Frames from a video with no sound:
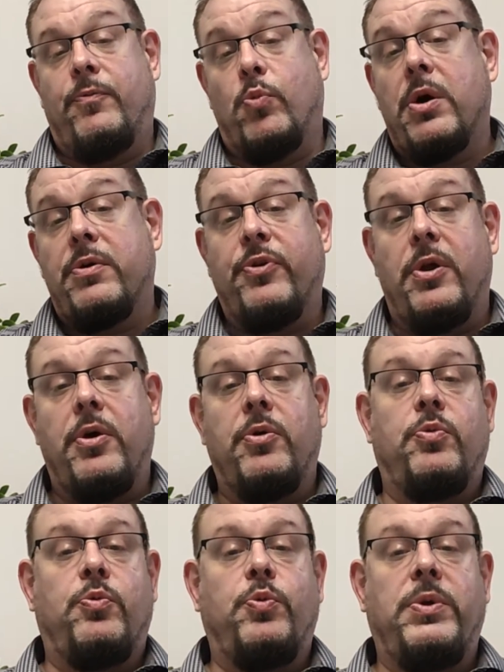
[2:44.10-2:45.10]

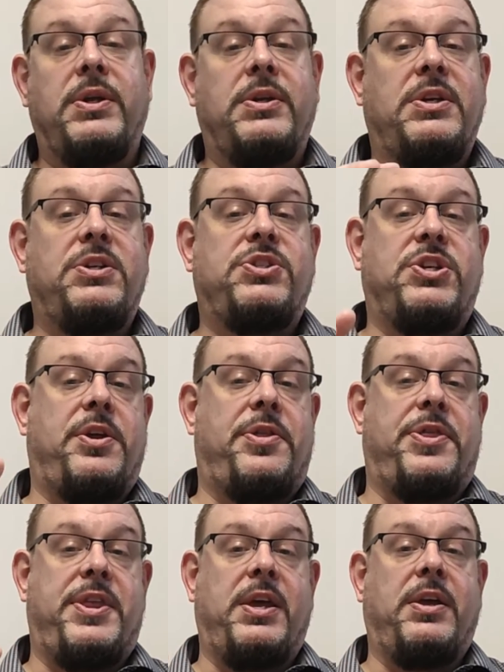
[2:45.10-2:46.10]
workflow, we need you to
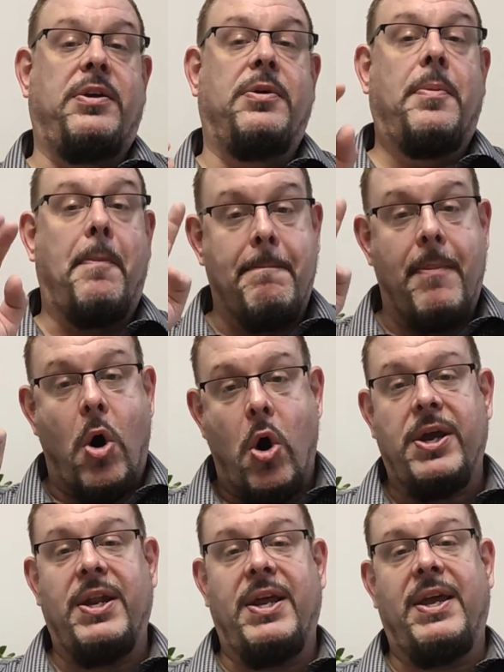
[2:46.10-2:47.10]
think
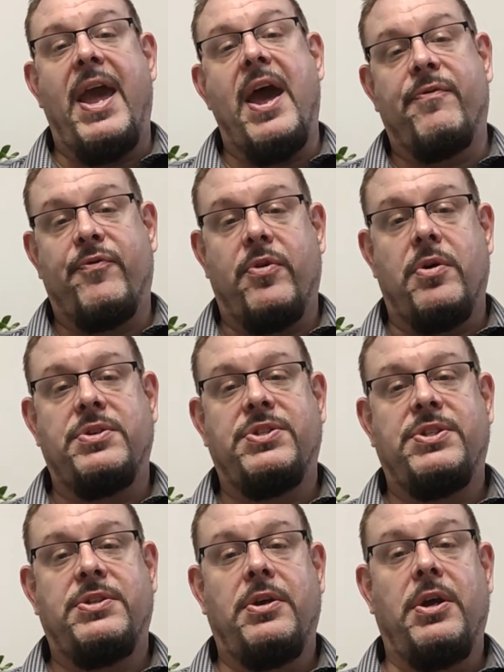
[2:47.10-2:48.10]
marketing
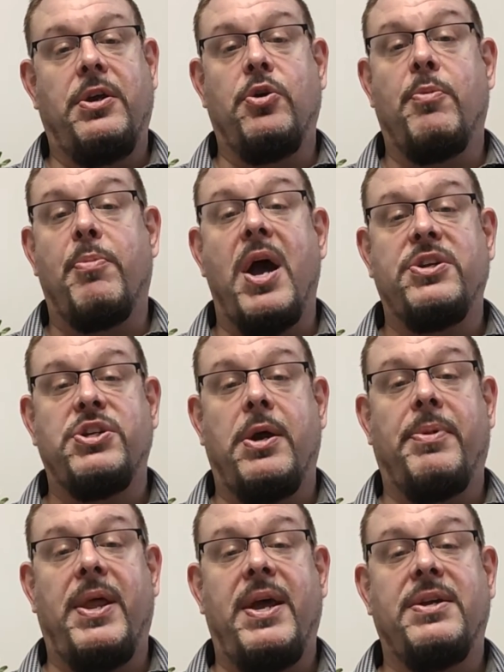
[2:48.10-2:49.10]
efforts in your
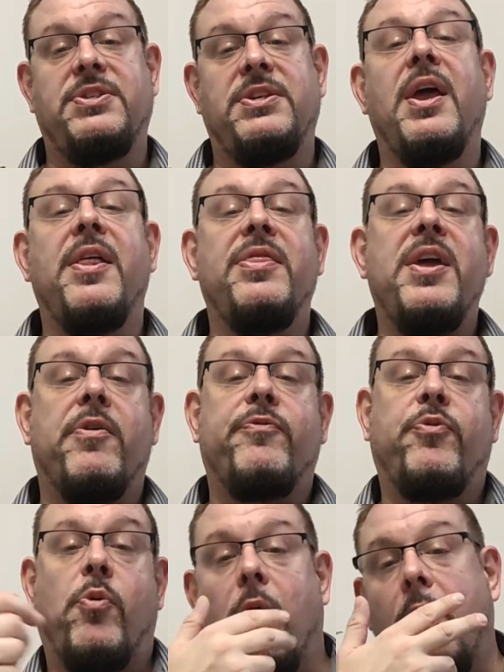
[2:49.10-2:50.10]
project plans. And
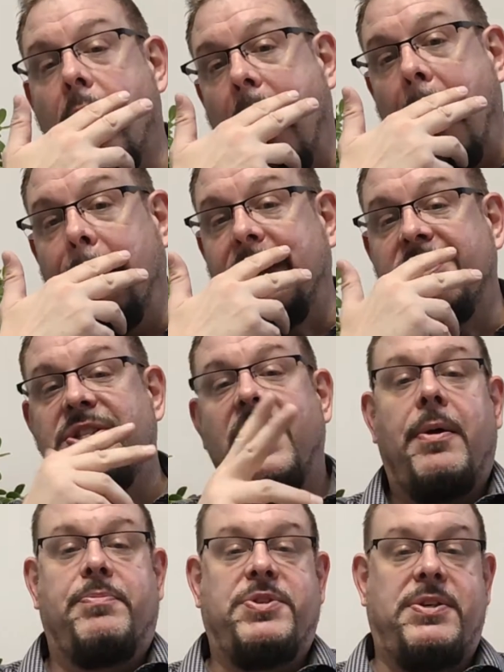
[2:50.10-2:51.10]
therefore, I'm going to
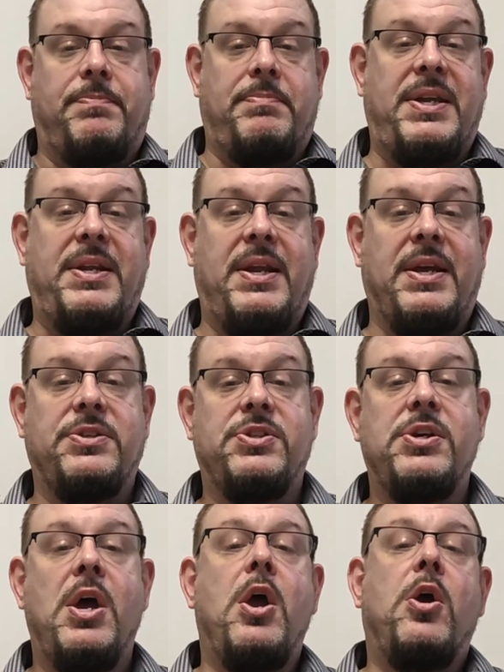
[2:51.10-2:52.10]
set up some
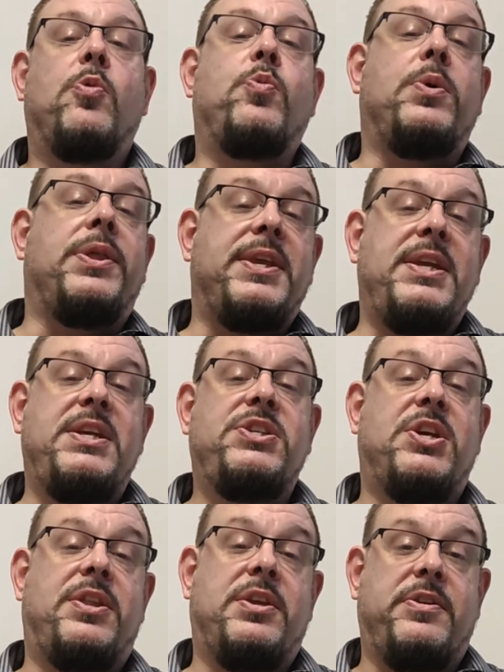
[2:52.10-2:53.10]
meetings with
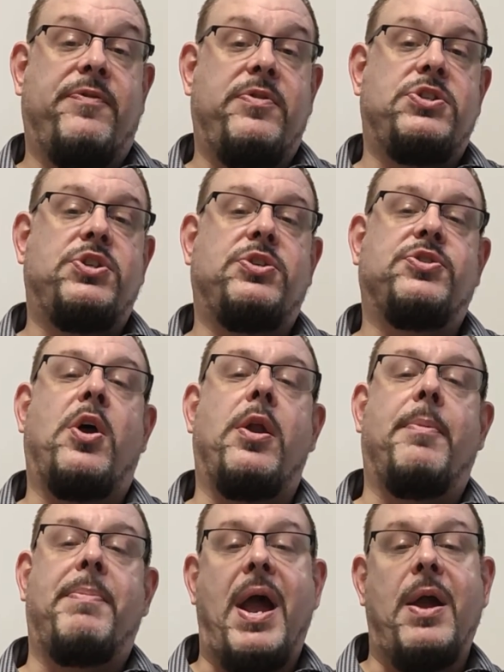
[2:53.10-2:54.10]
each of the divisions on
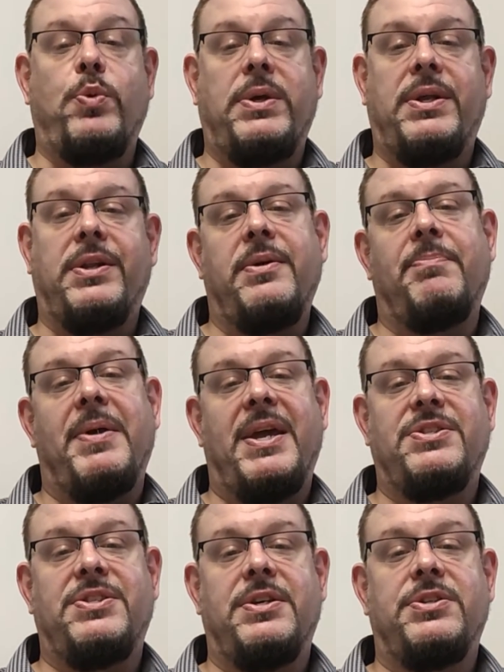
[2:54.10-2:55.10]
a bi-weekly
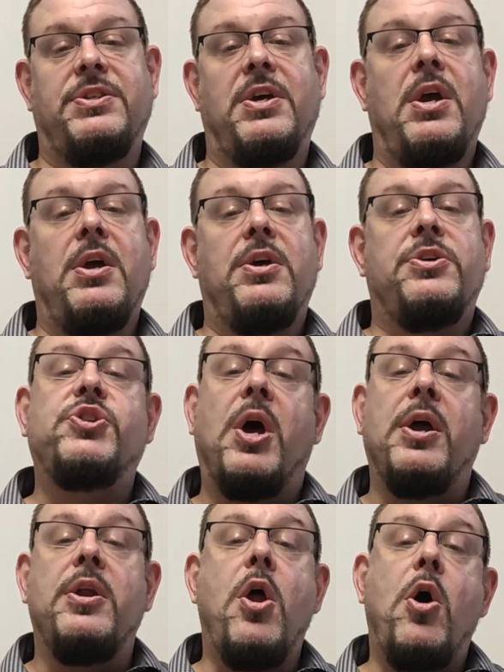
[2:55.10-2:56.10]
basis
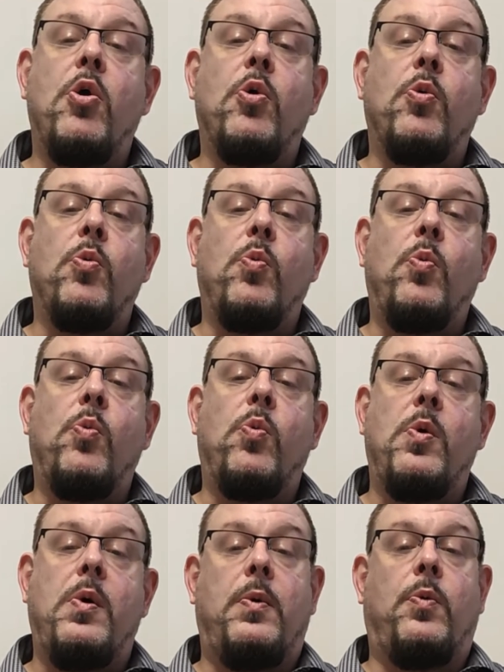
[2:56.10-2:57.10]
so I know
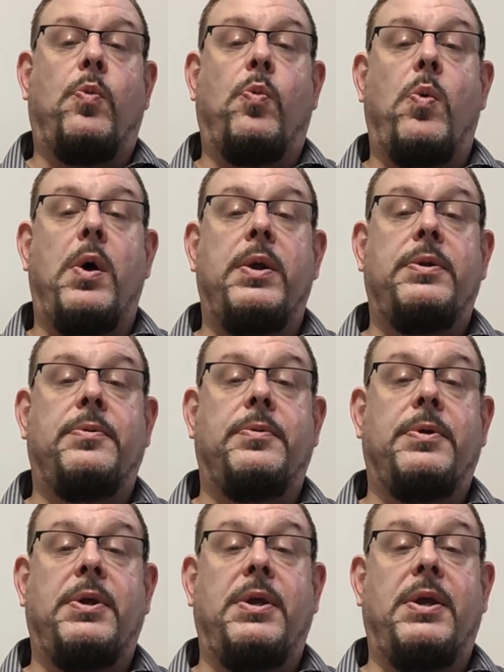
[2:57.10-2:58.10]
what
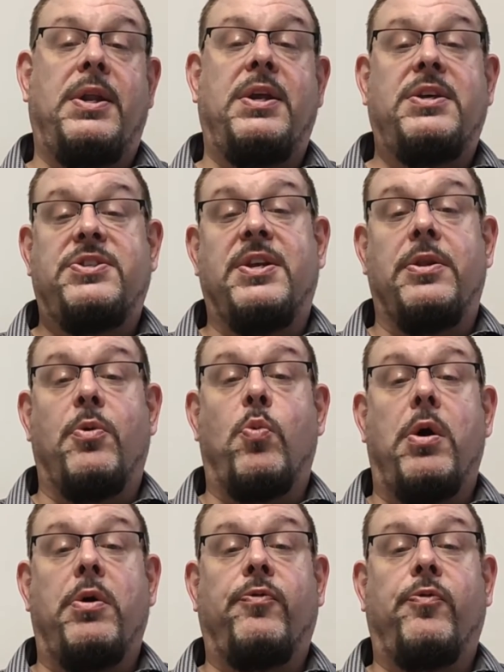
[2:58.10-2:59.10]
it is in the
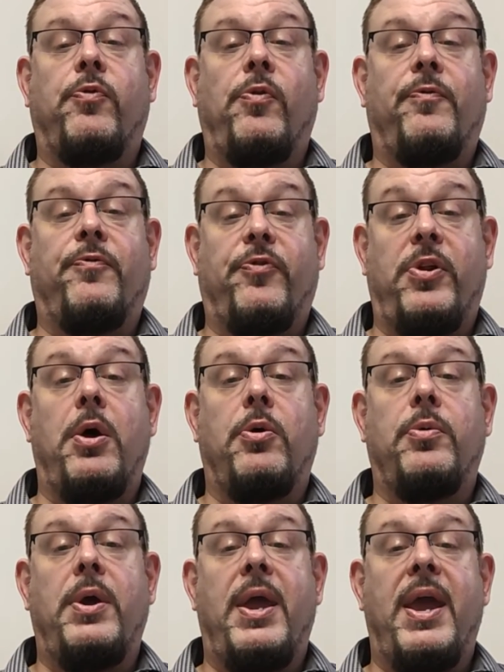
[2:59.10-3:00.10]

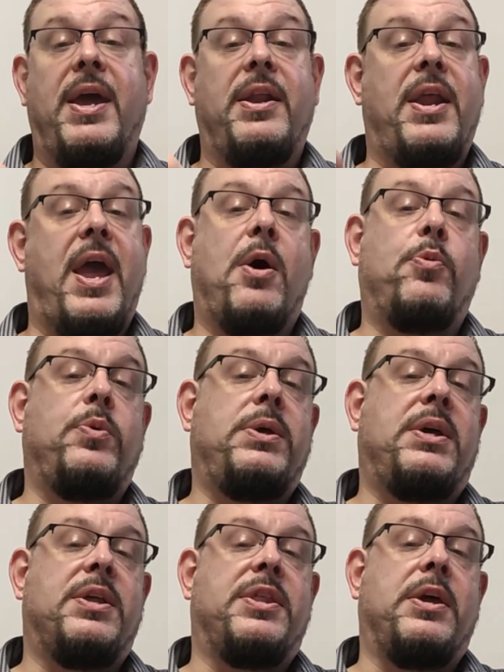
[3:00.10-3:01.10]
workflow and how we could